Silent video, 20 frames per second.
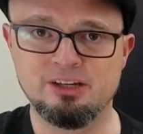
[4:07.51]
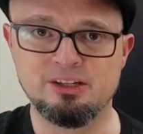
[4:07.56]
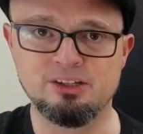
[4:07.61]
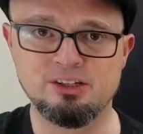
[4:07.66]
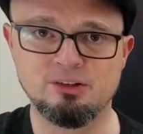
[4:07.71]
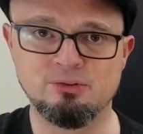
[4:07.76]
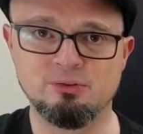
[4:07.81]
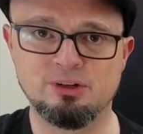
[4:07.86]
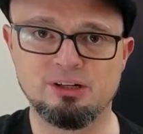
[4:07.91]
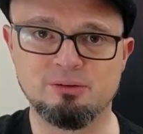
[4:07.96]
You
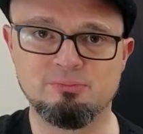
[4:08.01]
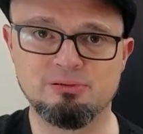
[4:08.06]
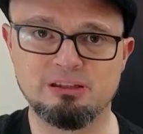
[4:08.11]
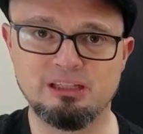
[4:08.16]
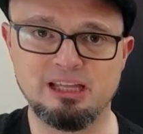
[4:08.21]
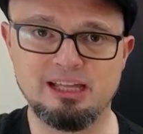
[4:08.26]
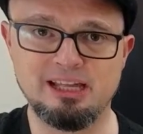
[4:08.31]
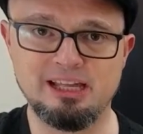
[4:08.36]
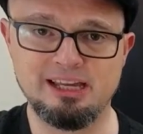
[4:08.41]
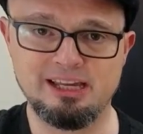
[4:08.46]
don't want to
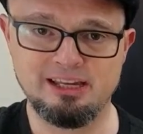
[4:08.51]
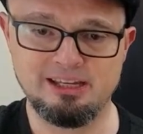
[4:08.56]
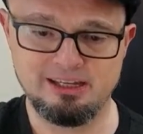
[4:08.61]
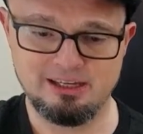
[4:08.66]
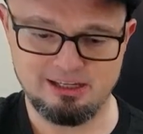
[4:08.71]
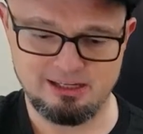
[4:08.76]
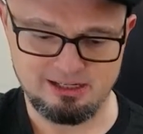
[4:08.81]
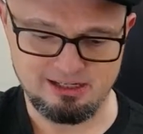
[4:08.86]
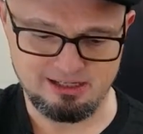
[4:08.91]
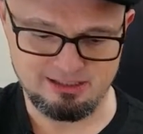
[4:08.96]
play
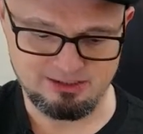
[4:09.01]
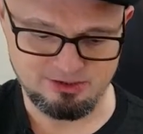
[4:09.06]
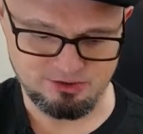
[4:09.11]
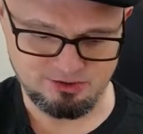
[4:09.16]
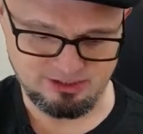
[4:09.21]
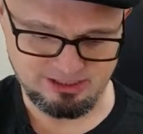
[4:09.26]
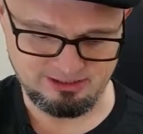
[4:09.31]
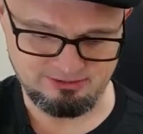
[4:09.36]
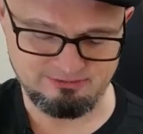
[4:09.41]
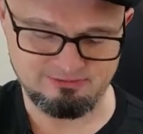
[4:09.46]
and then
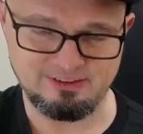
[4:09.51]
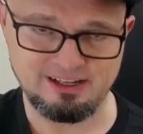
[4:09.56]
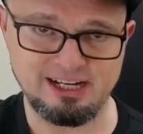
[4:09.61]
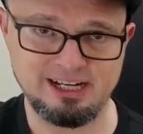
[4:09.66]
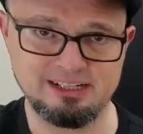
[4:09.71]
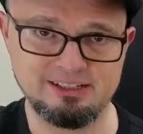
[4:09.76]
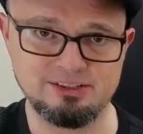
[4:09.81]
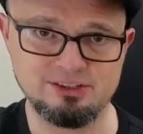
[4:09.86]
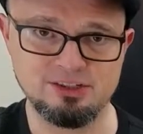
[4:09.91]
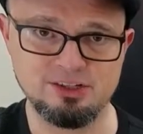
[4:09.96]
try to
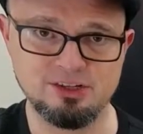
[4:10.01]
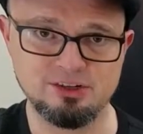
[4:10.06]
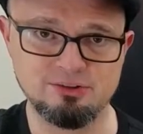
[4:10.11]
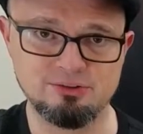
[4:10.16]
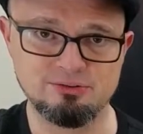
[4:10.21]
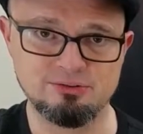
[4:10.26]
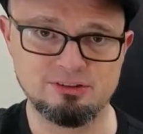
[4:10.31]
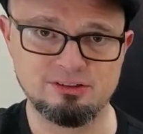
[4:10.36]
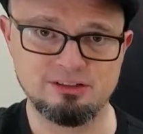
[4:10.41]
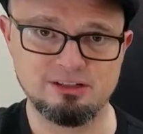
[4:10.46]
find a
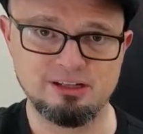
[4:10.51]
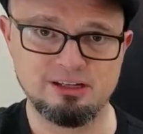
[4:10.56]
note,